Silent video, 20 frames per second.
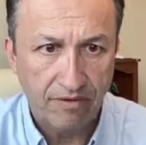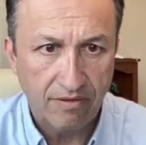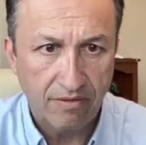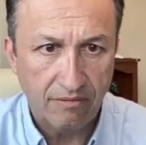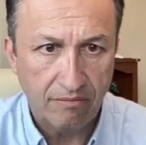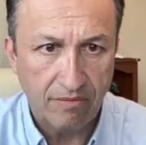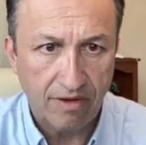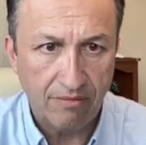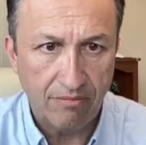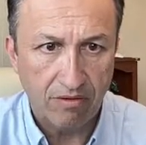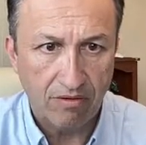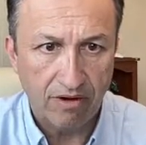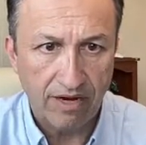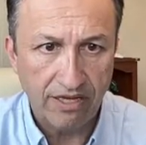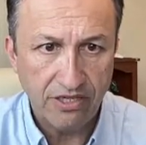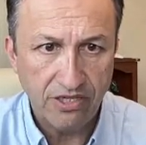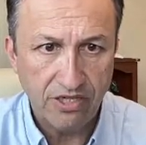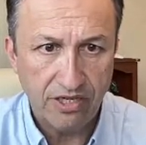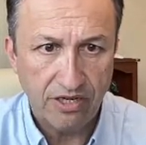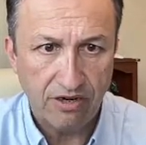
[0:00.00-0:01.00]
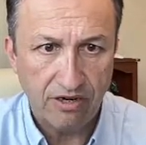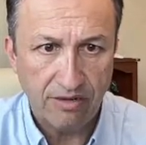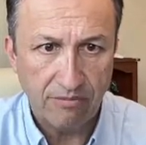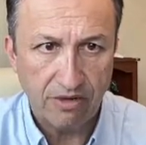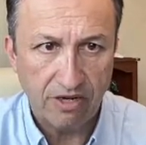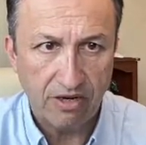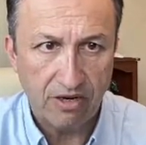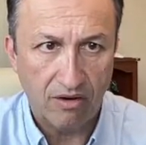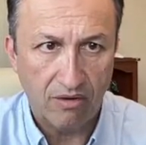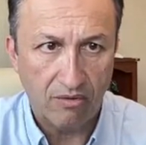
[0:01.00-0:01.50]
my brush here, and I'm
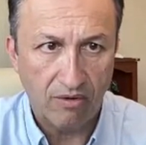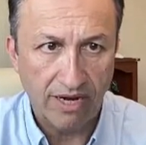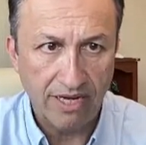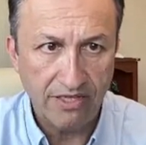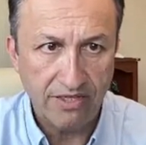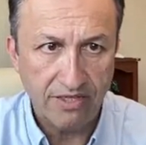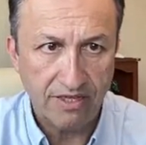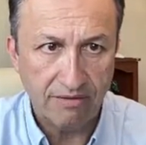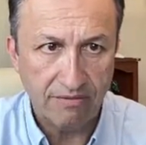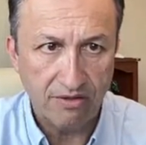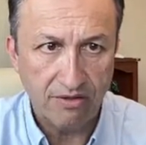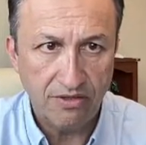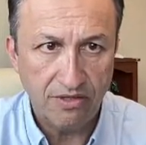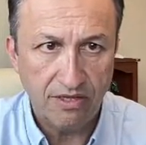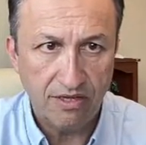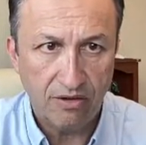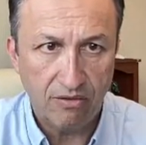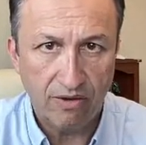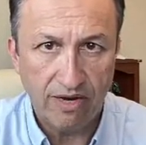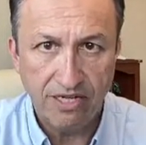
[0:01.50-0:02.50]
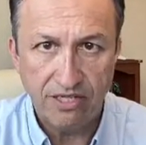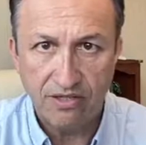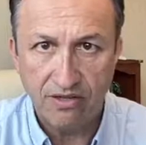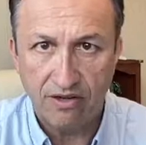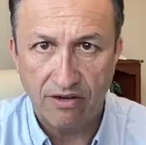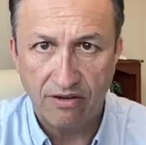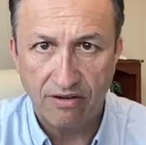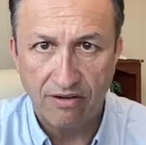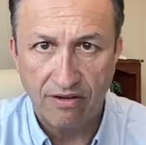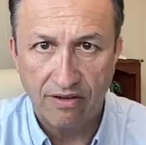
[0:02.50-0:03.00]
going to erase it using the
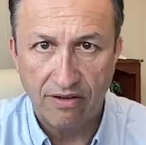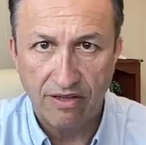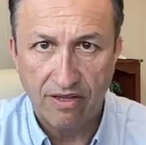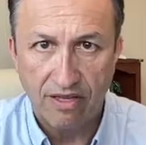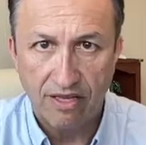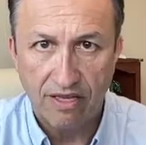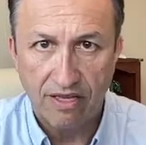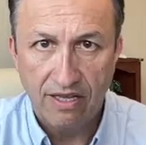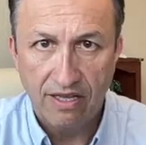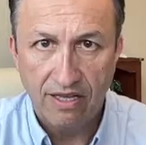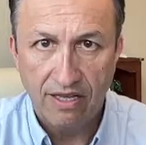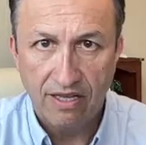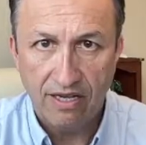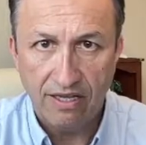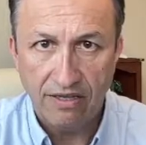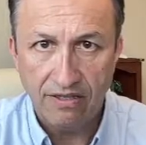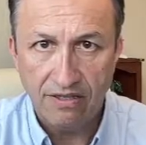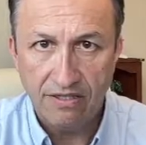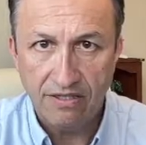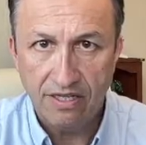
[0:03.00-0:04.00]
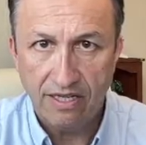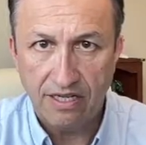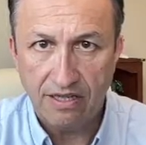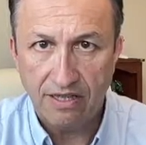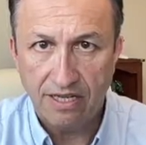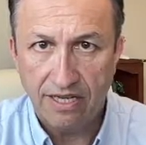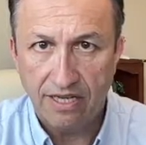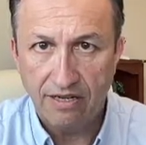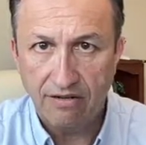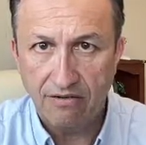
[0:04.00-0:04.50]
eraser. And I'll just take
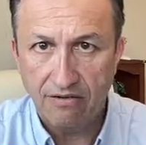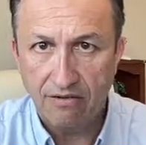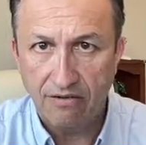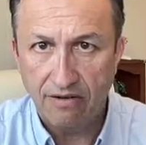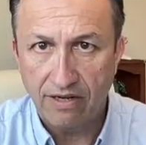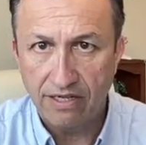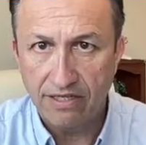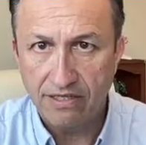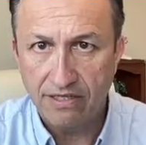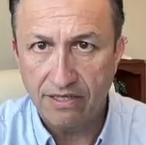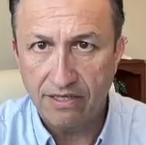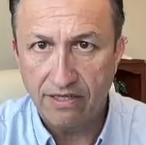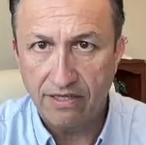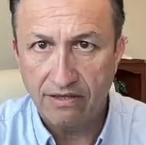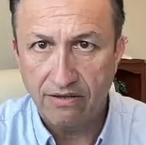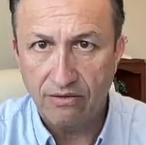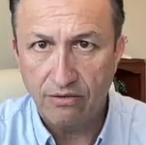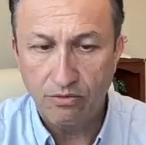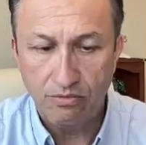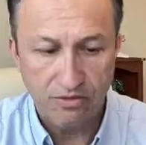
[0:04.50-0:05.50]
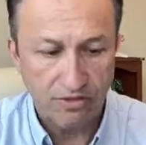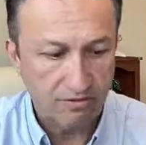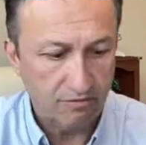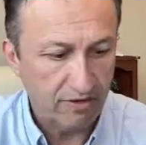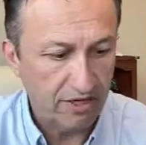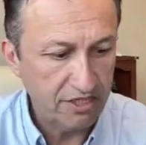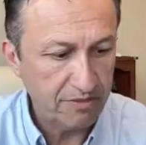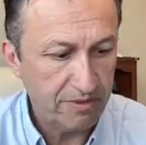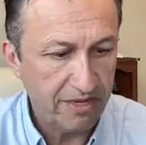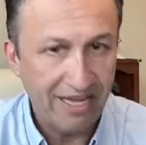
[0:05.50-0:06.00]
that and I'll erase it. Oops,
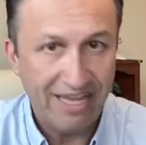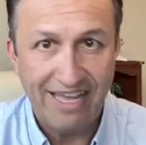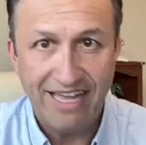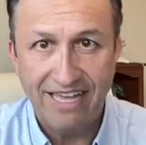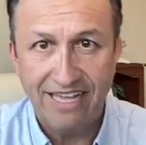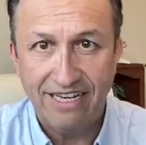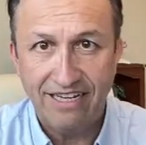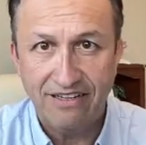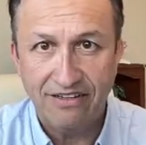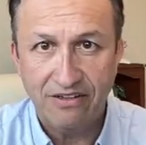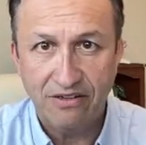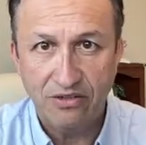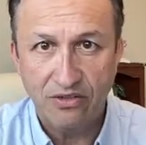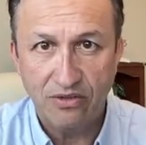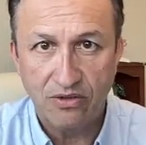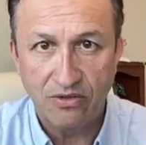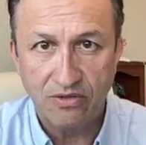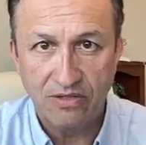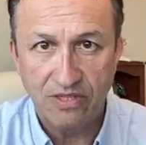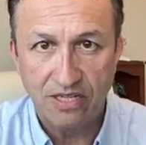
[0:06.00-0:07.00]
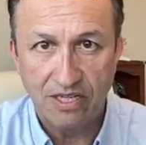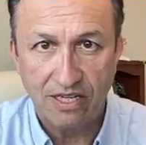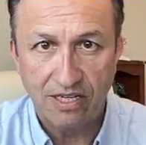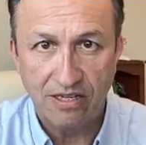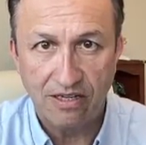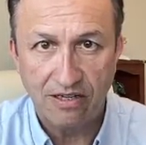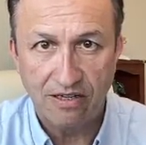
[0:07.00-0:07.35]
watch my head. Control Z.